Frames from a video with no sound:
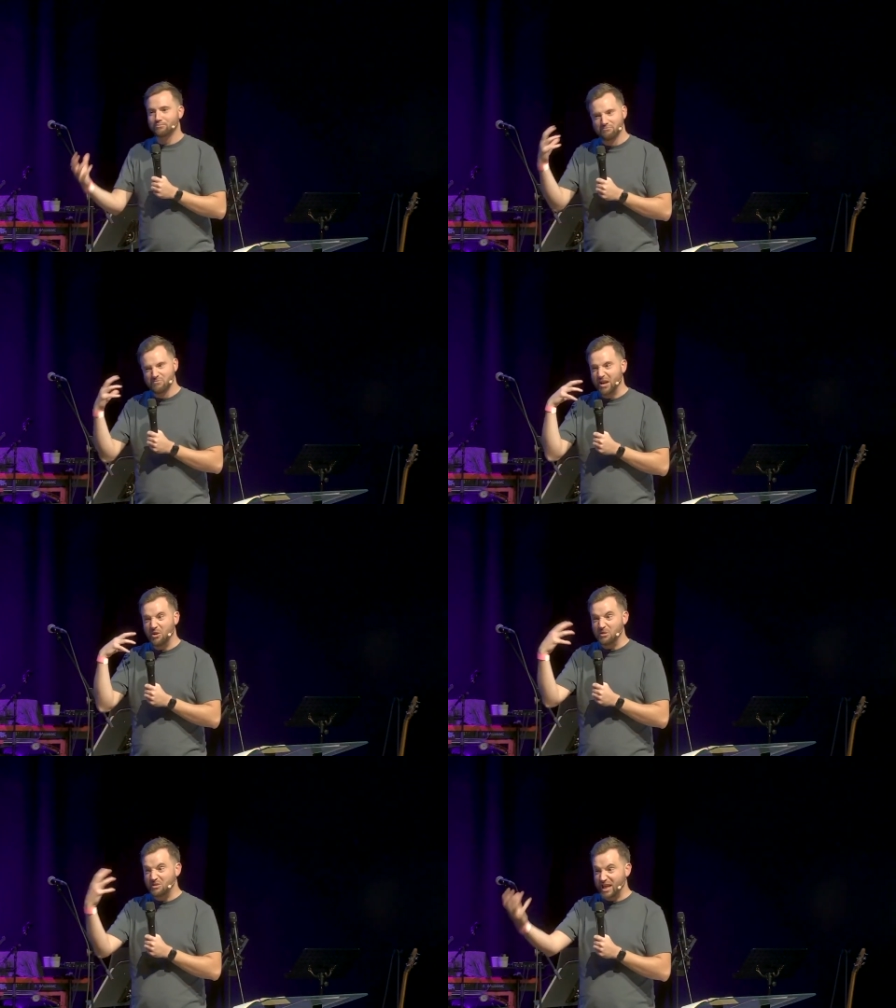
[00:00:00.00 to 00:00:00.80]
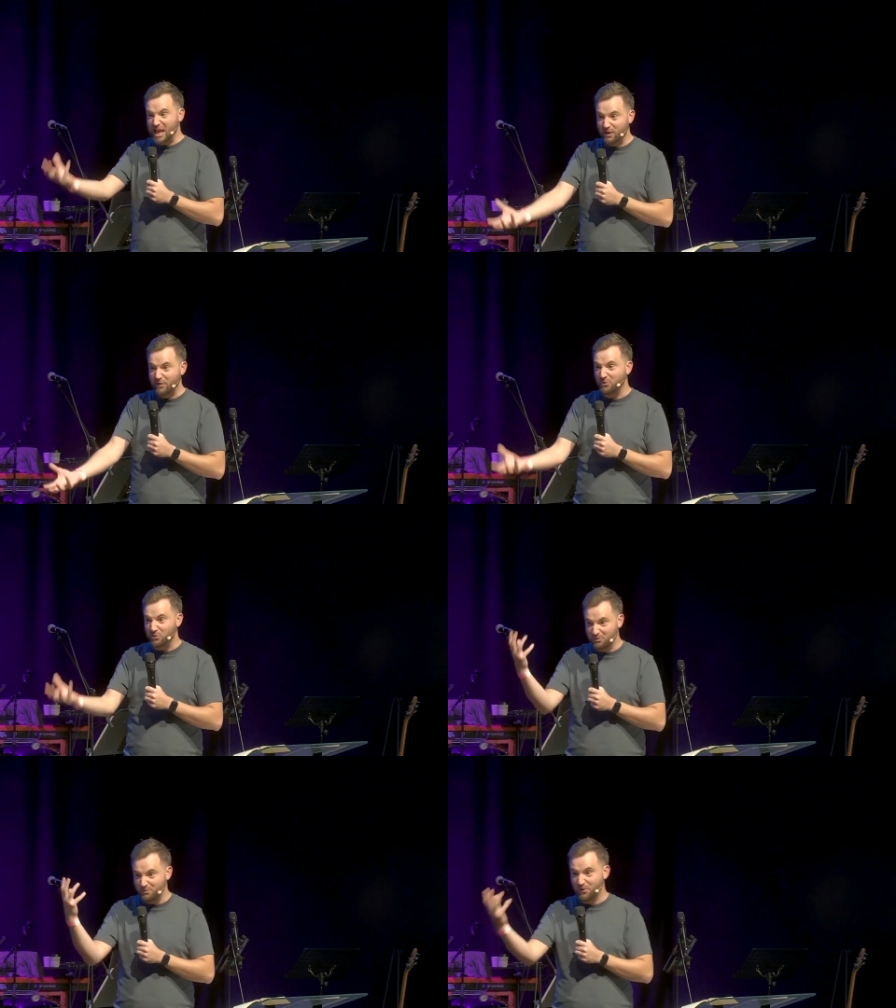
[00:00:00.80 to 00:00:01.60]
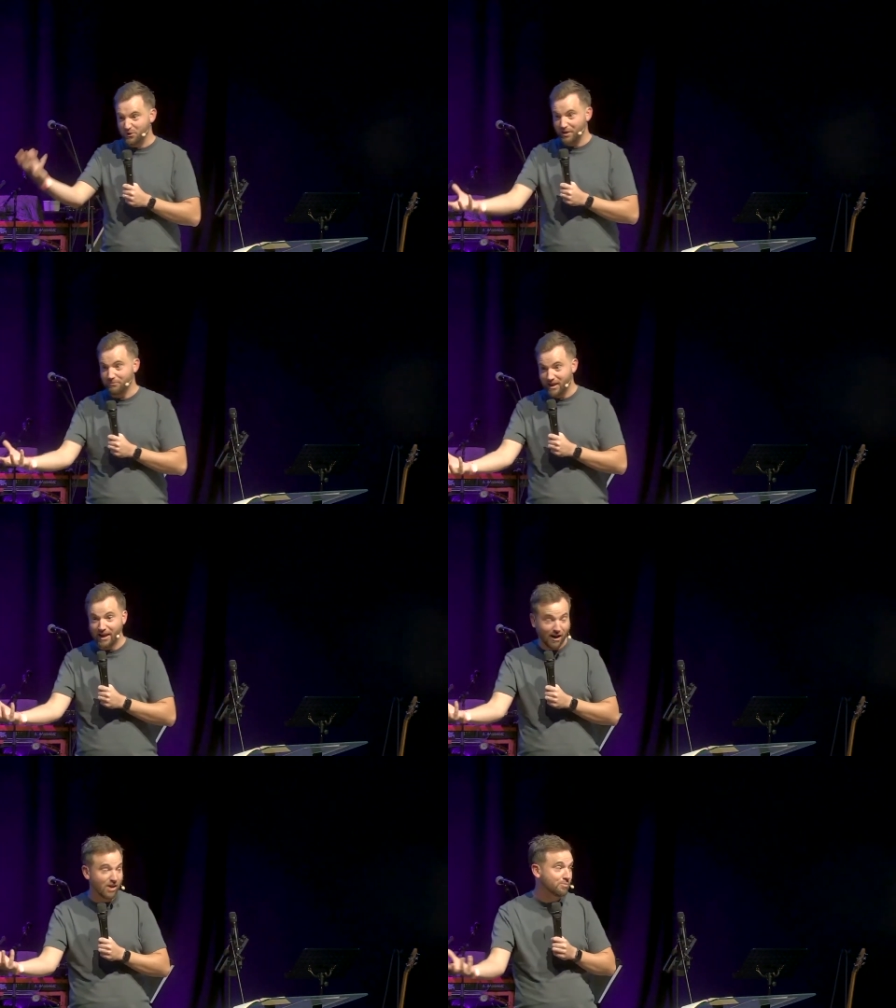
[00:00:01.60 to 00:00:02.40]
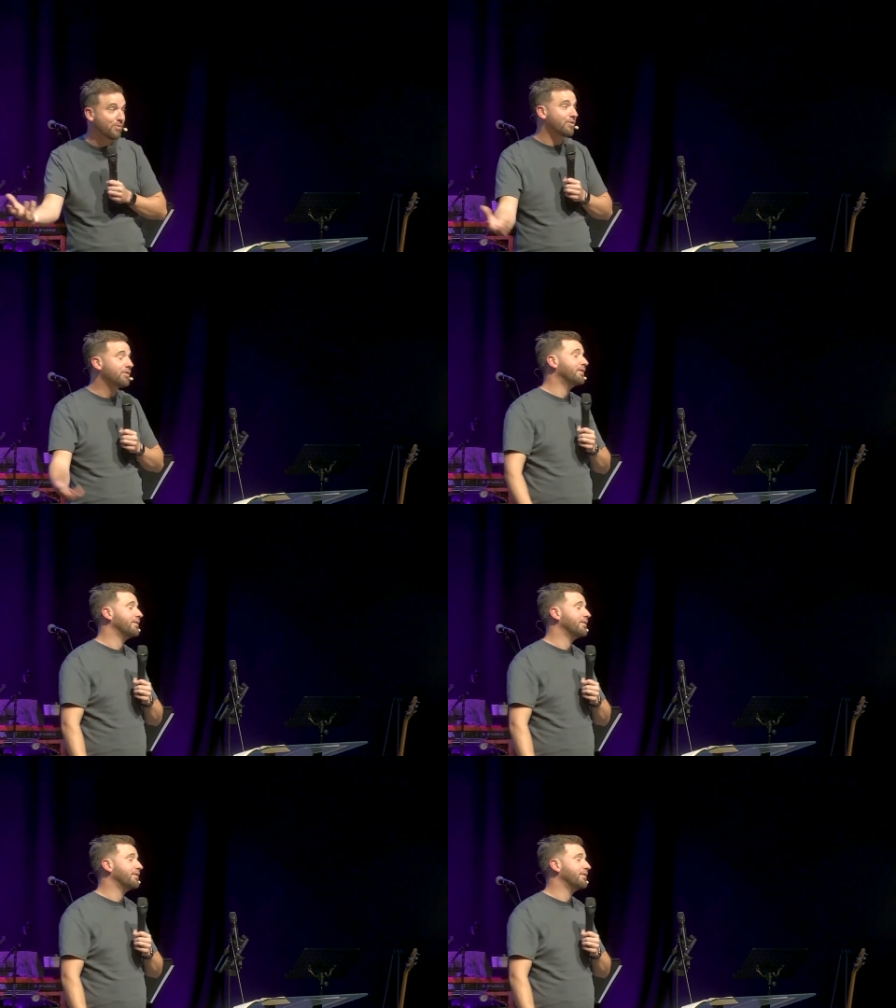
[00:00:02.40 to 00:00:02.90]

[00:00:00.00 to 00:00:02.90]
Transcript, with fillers: really only save it for, for their, their husband.